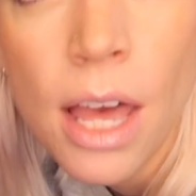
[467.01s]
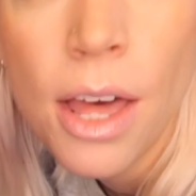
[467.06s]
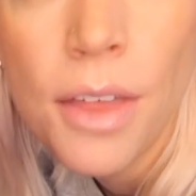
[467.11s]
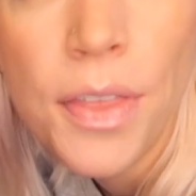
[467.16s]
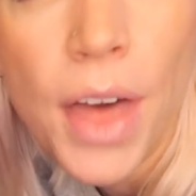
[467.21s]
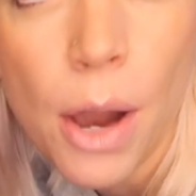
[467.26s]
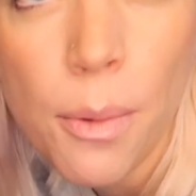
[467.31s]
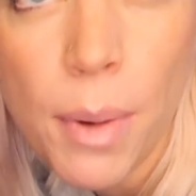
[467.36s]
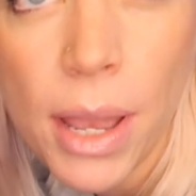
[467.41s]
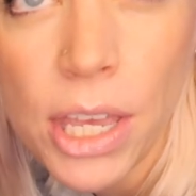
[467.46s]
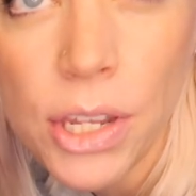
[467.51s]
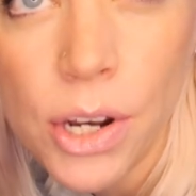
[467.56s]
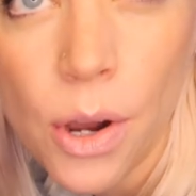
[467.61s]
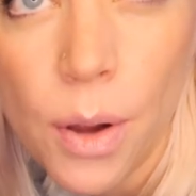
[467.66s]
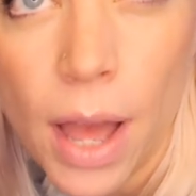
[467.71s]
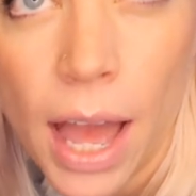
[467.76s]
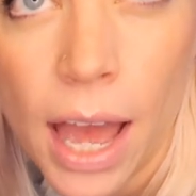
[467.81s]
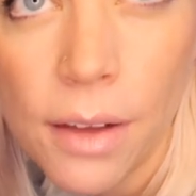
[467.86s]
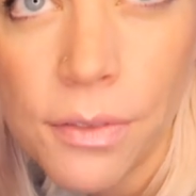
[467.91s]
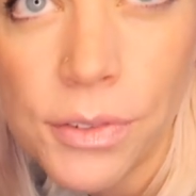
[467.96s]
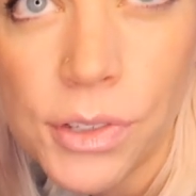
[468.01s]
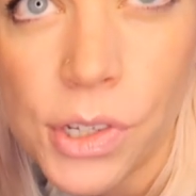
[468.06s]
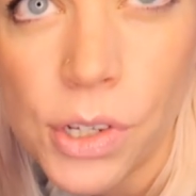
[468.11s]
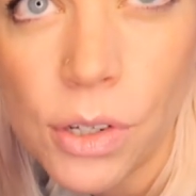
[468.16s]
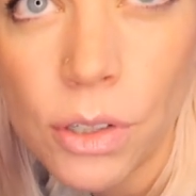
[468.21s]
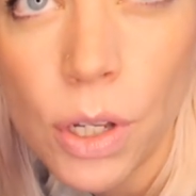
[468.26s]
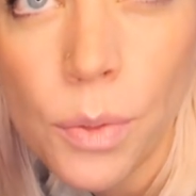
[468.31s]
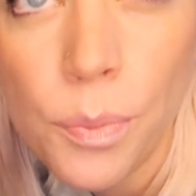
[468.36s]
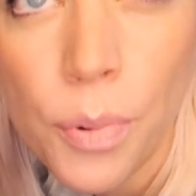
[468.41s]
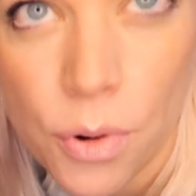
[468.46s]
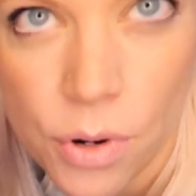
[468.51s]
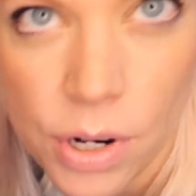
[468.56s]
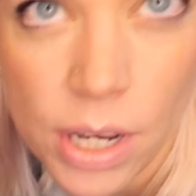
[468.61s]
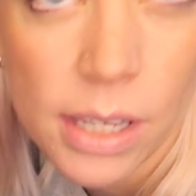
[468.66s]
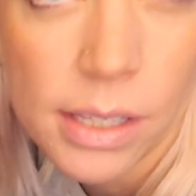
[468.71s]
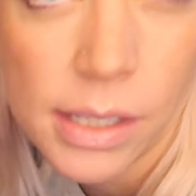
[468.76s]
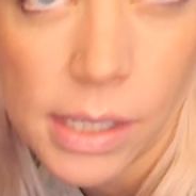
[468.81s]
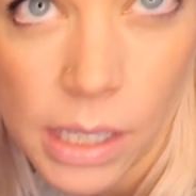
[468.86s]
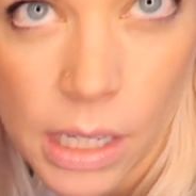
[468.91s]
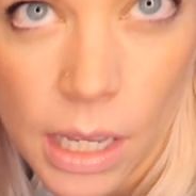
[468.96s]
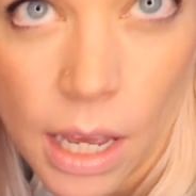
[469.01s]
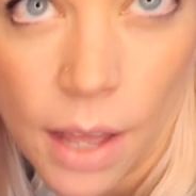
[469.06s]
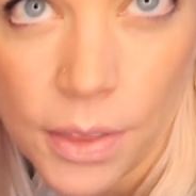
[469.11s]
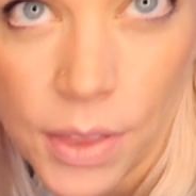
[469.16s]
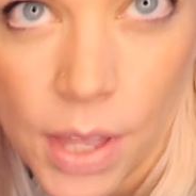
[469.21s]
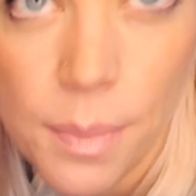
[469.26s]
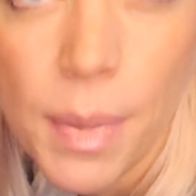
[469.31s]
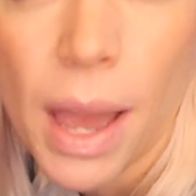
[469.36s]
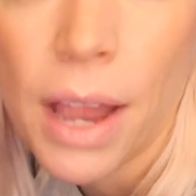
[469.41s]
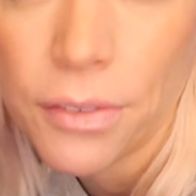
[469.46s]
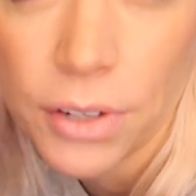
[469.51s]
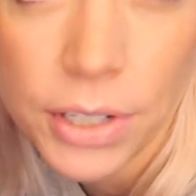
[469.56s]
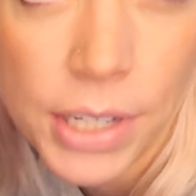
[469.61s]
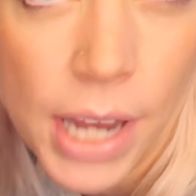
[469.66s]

That way you don't have to laboriously cut them every